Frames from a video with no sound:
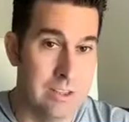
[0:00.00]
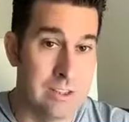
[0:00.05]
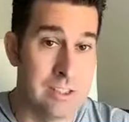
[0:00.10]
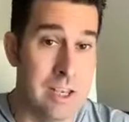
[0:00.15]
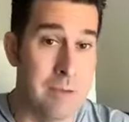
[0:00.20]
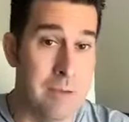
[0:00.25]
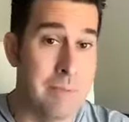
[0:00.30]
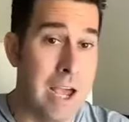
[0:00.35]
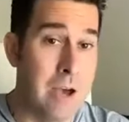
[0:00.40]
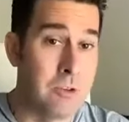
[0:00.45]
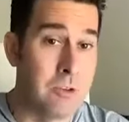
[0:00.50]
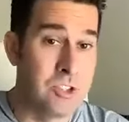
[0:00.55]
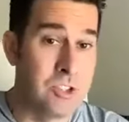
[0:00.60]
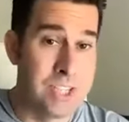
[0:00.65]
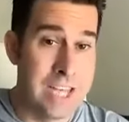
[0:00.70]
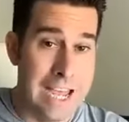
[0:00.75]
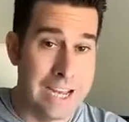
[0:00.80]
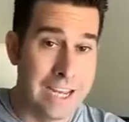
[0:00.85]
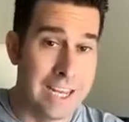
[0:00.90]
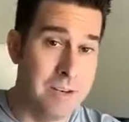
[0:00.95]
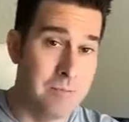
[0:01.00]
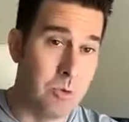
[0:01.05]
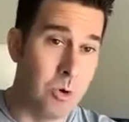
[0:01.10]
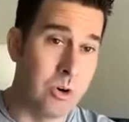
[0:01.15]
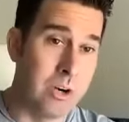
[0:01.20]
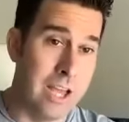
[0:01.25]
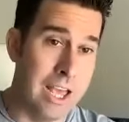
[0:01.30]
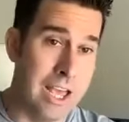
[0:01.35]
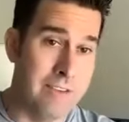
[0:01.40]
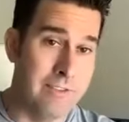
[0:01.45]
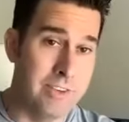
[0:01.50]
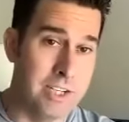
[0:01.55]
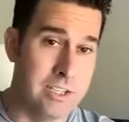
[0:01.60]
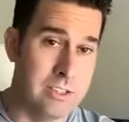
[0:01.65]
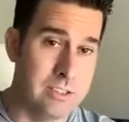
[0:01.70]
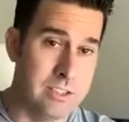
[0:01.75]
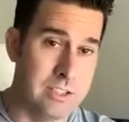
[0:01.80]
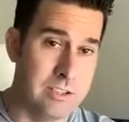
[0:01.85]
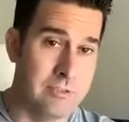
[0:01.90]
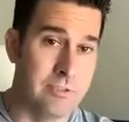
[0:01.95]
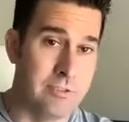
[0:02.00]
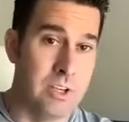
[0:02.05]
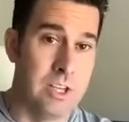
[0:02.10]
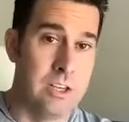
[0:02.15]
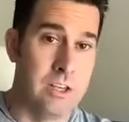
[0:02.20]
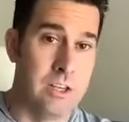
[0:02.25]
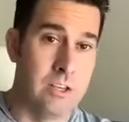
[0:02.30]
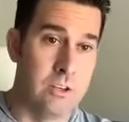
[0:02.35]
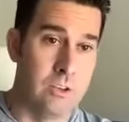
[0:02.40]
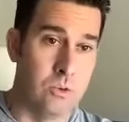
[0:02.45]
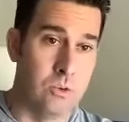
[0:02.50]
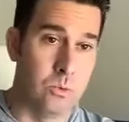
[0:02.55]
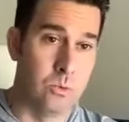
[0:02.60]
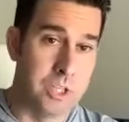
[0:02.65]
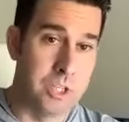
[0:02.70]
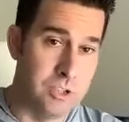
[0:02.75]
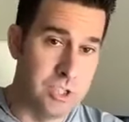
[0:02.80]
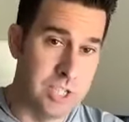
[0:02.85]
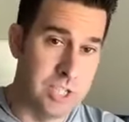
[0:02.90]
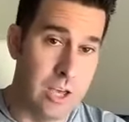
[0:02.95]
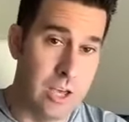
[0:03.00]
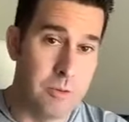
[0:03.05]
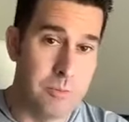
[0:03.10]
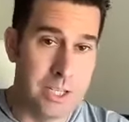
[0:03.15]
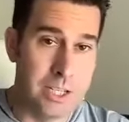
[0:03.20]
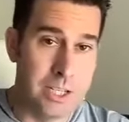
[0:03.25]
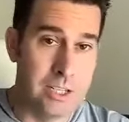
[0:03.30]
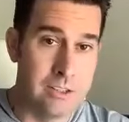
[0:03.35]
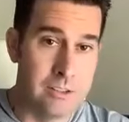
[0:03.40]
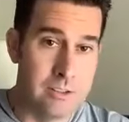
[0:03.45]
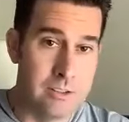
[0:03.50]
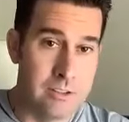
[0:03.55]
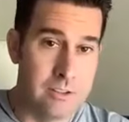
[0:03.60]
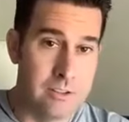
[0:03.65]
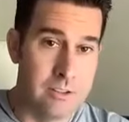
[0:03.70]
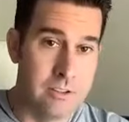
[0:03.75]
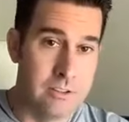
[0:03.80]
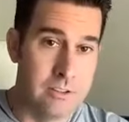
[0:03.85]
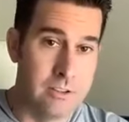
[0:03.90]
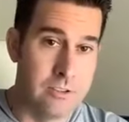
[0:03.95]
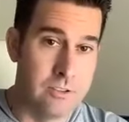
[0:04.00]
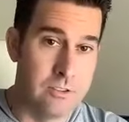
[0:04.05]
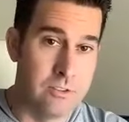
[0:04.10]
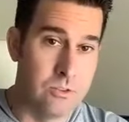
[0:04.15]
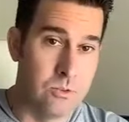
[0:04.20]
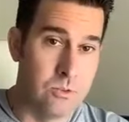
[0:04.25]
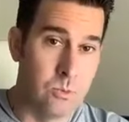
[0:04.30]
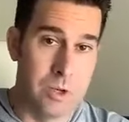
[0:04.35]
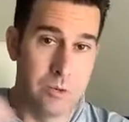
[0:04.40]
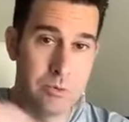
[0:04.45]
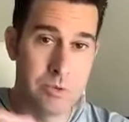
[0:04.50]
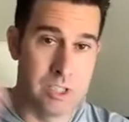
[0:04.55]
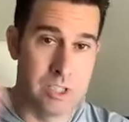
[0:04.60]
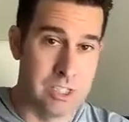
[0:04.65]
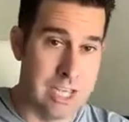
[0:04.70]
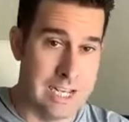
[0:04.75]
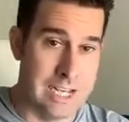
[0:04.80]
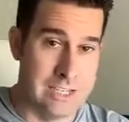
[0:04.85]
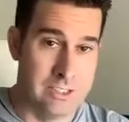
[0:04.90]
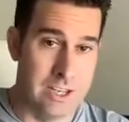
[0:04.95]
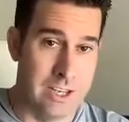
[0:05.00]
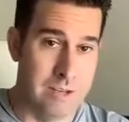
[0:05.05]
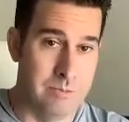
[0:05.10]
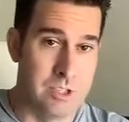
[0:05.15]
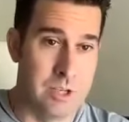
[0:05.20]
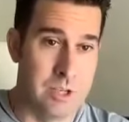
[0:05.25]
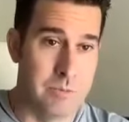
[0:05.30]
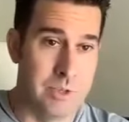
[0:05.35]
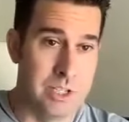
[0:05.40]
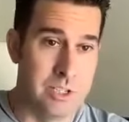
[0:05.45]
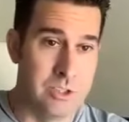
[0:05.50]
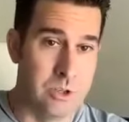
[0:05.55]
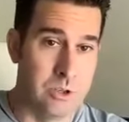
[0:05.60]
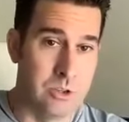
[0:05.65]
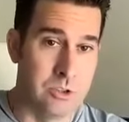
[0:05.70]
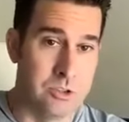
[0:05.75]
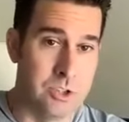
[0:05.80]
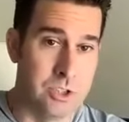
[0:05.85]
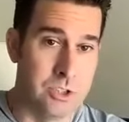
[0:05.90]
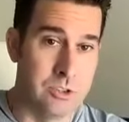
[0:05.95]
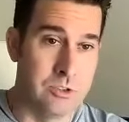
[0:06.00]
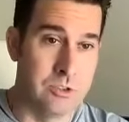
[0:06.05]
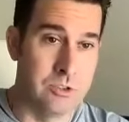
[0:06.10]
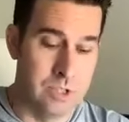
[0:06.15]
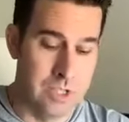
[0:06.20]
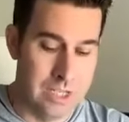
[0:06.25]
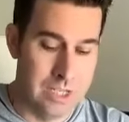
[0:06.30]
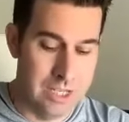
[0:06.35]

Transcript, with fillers: Because I'm now stacking more evidence of when you tell me when was the last time somebody told you,